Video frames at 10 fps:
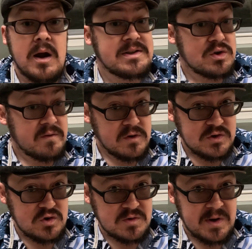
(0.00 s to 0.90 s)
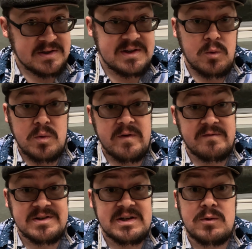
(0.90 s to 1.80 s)
So the first two spots that we
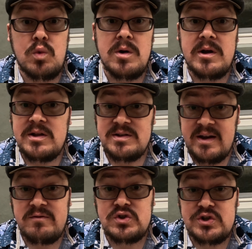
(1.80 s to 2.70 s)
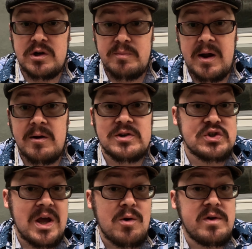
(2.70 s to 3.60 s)
visited were in Devonshire Parish.
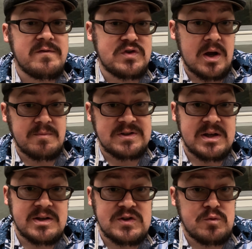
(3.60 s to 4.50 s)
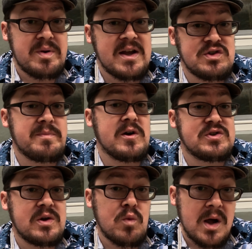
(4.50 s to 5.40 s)
Now we've jumped into Paget
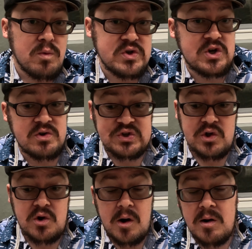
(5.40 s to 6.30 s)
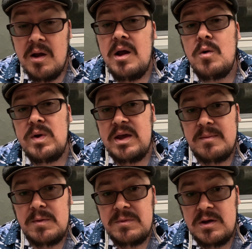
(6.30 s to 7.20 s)
Parish, and while we're charging the car, we
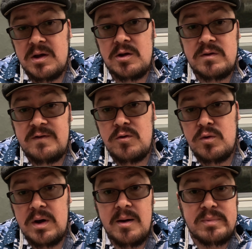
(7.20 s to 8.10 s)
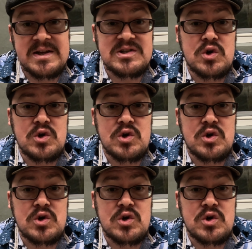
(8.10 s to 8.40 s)
came up the hill to a place